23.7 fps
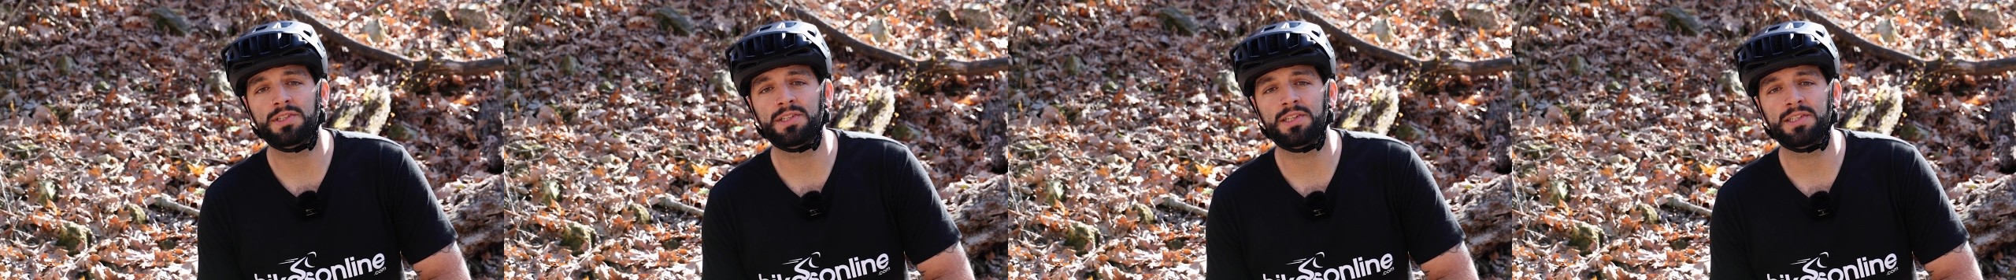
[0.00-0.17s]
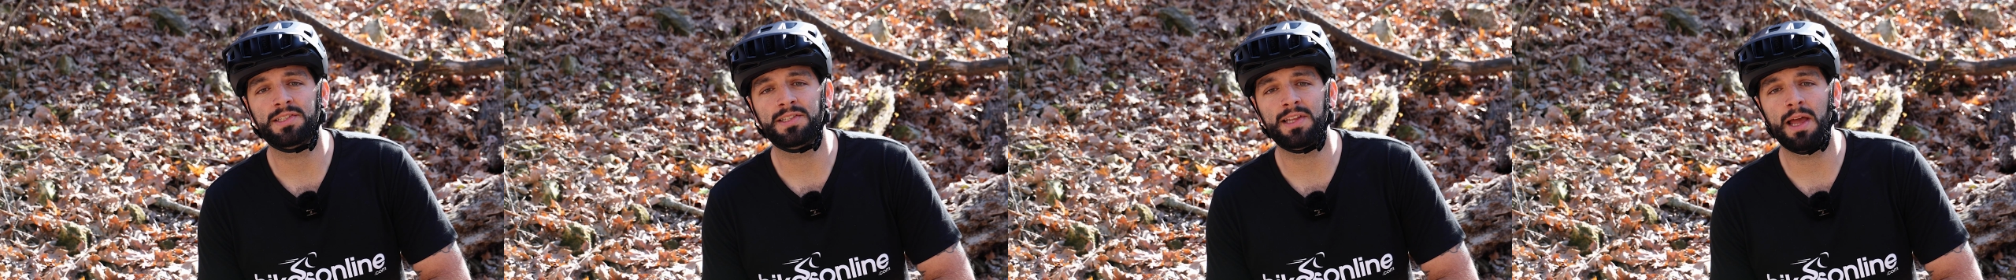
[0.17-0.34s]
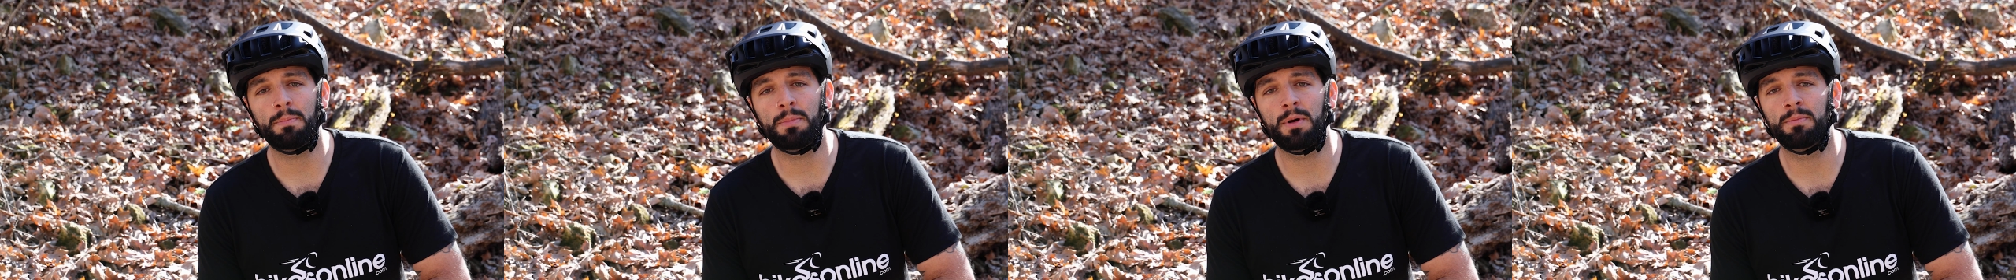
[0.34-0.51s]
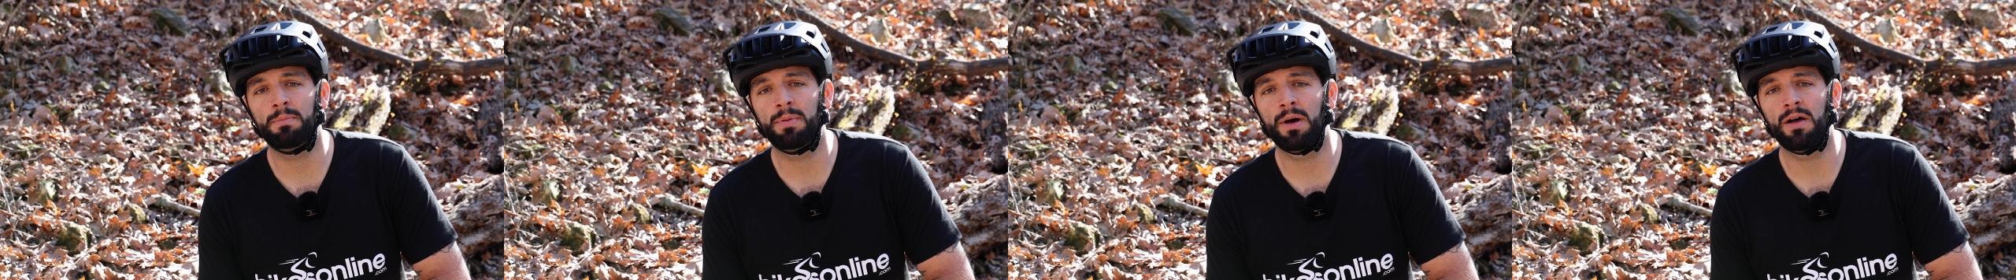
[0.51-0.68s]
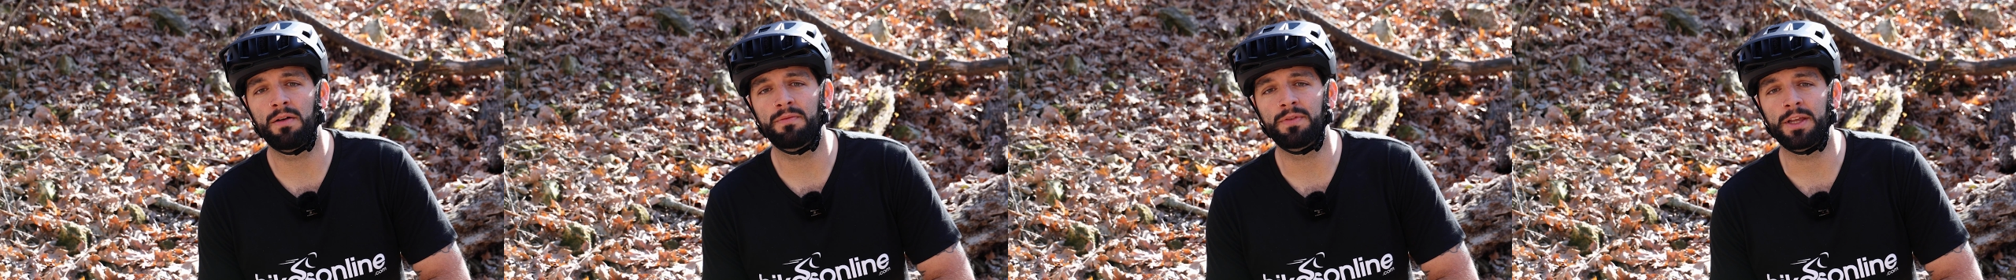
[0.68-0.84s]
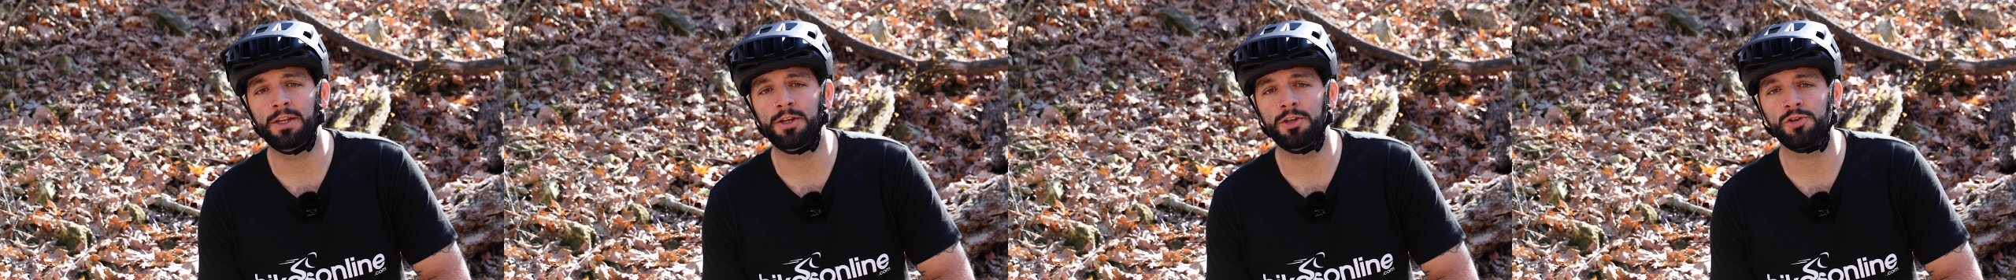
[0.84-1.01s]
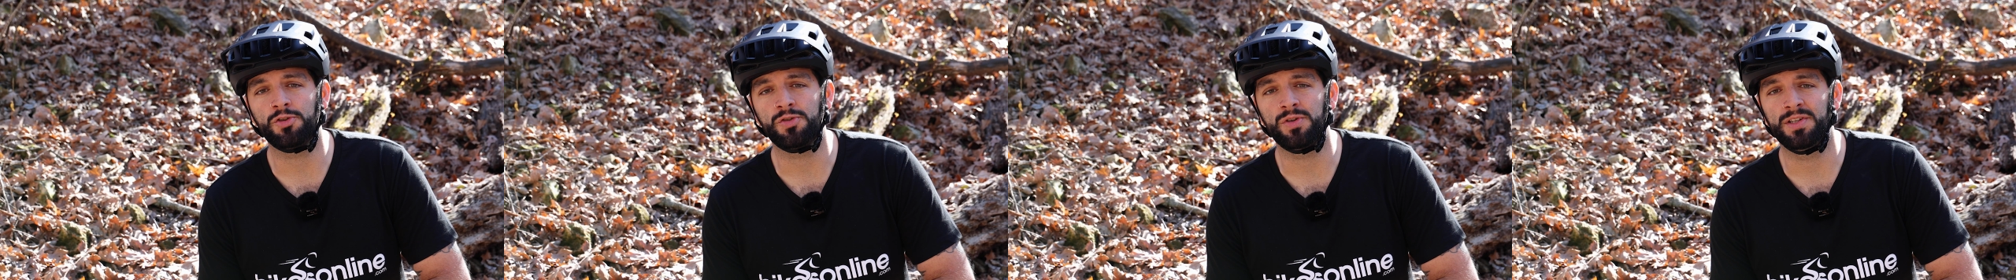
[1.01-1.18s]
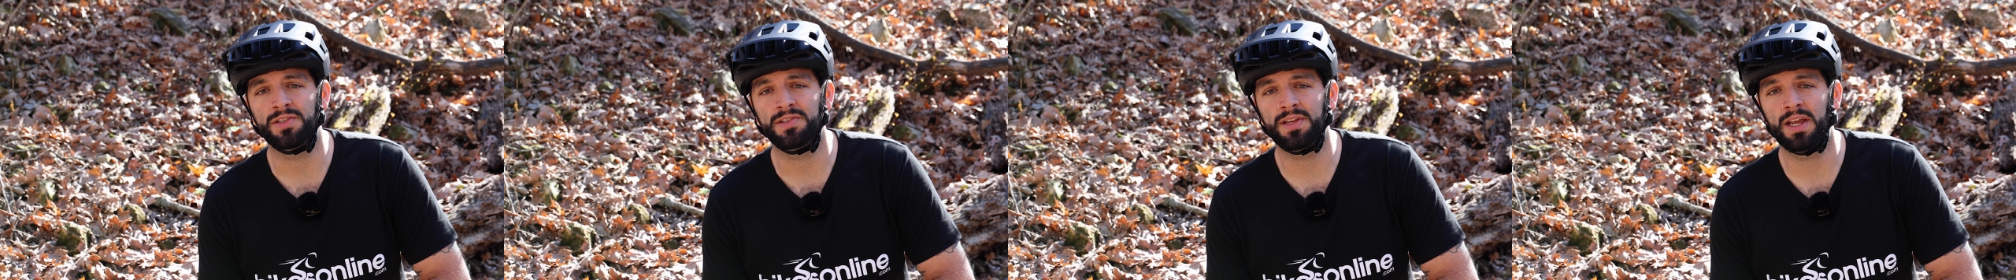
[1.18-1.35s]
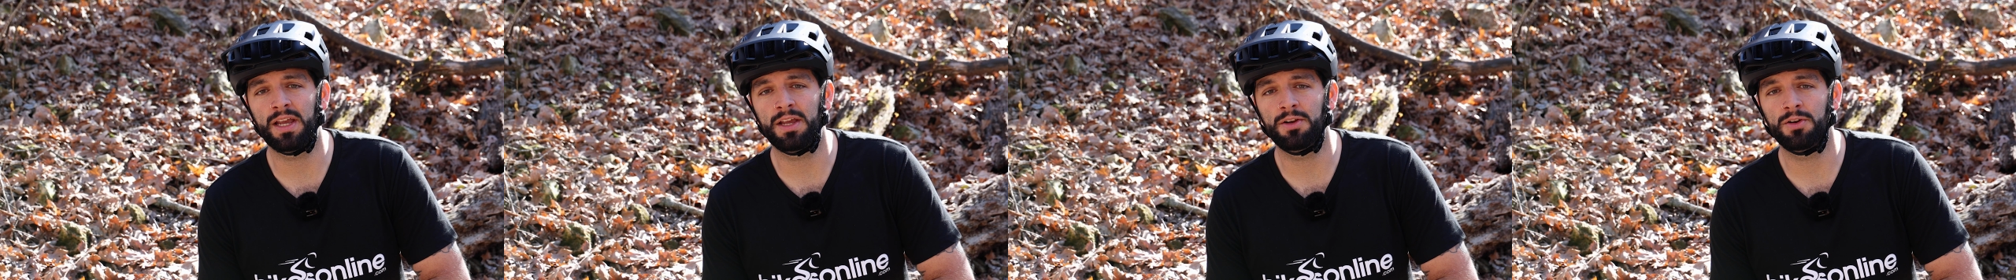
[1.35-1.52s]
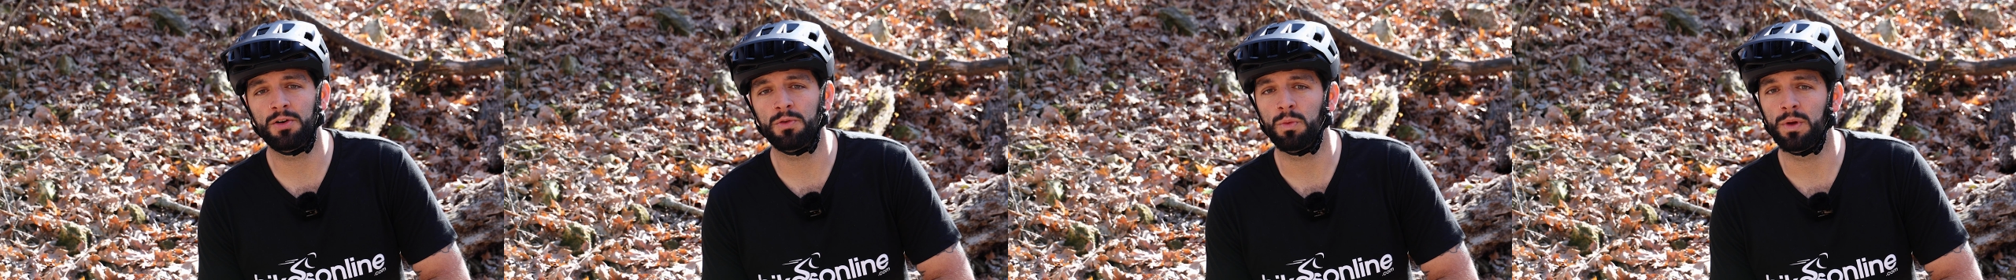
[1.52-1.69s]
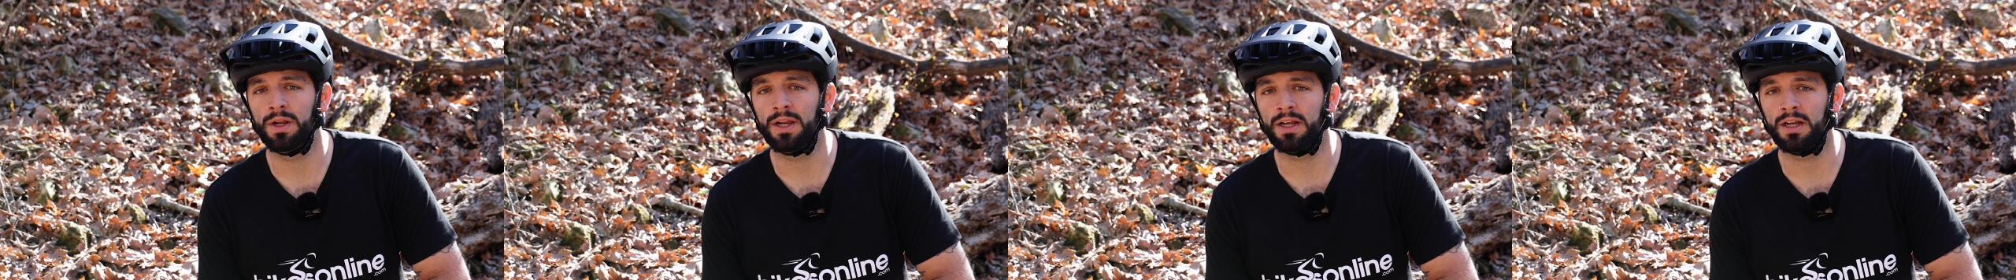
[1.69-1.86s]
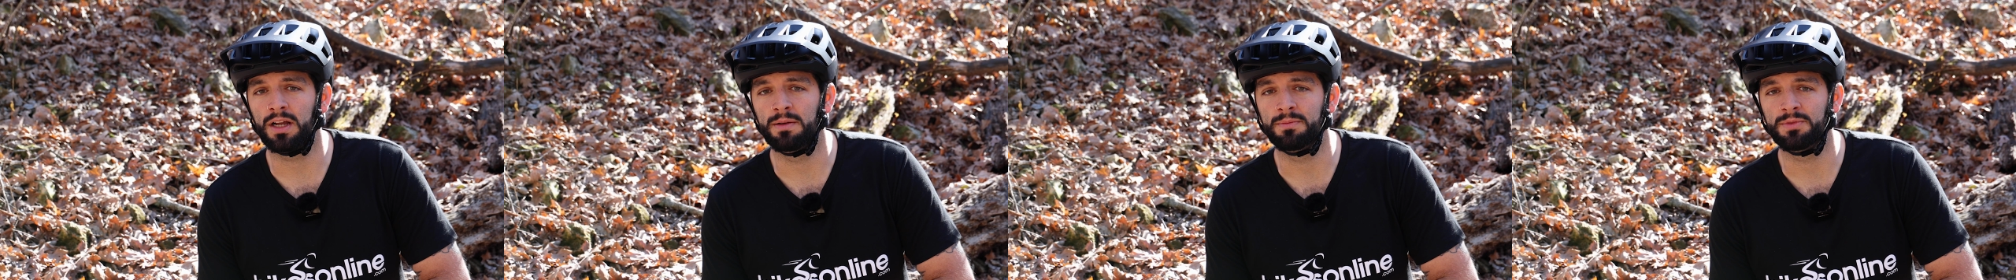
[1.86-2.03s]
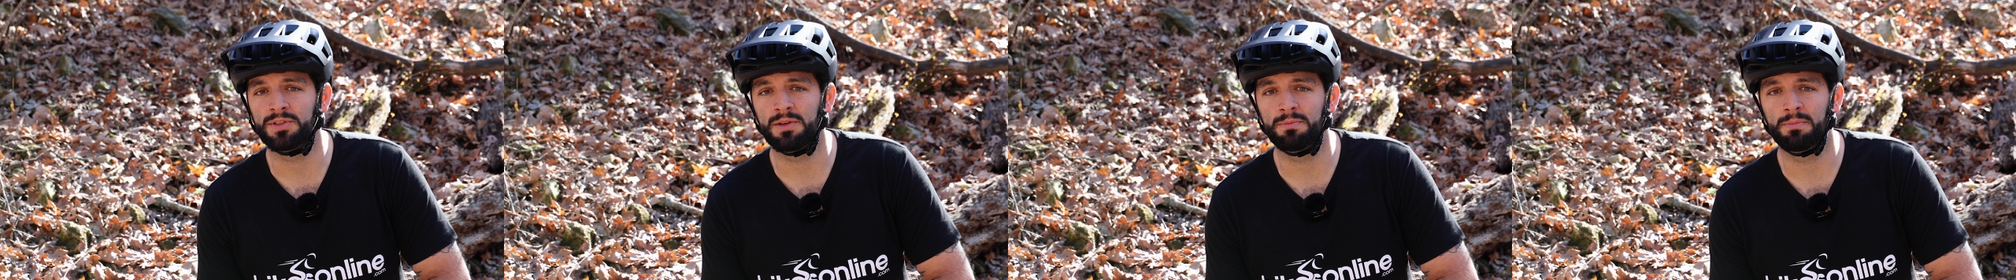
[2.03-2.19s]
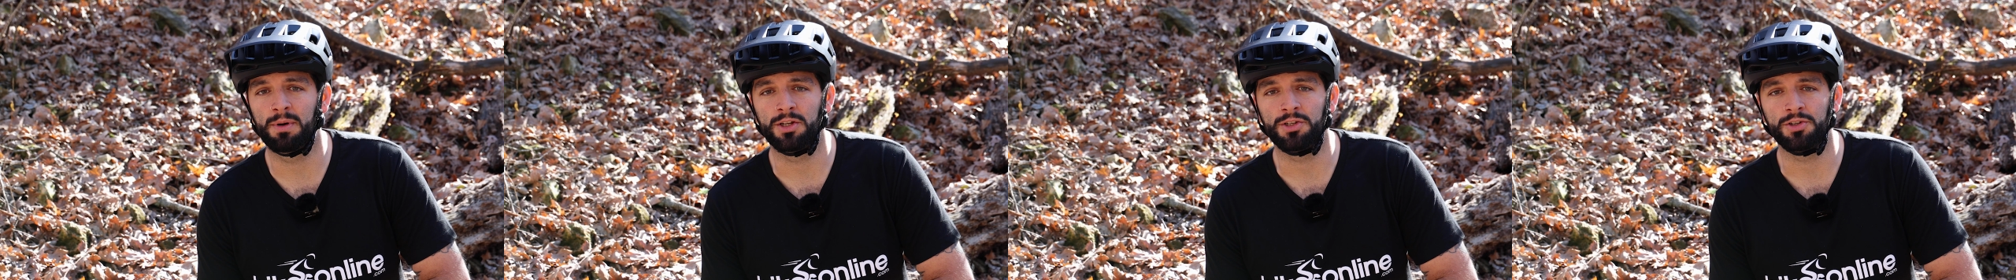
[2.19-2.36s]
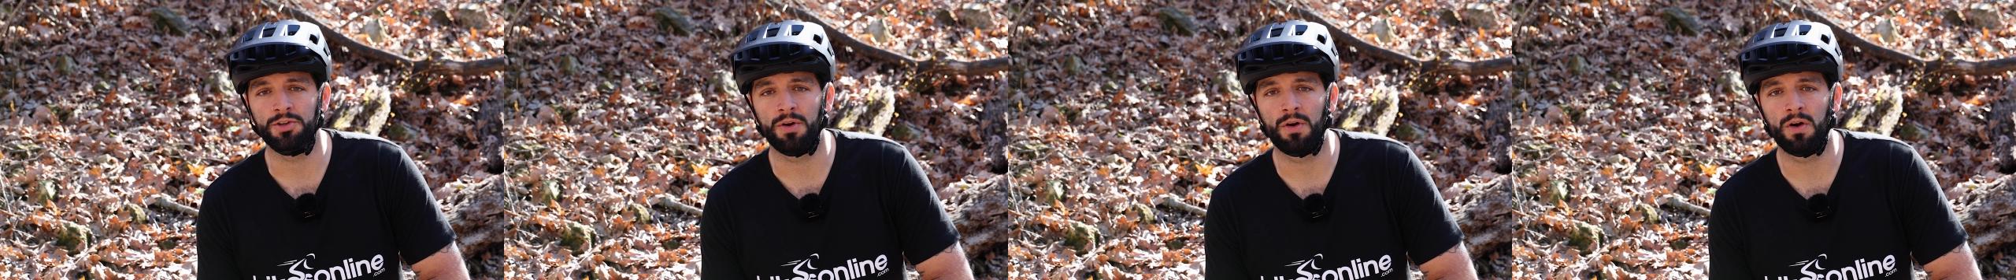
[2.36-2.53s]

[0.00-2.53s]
is a step above industry standard when it comes to budget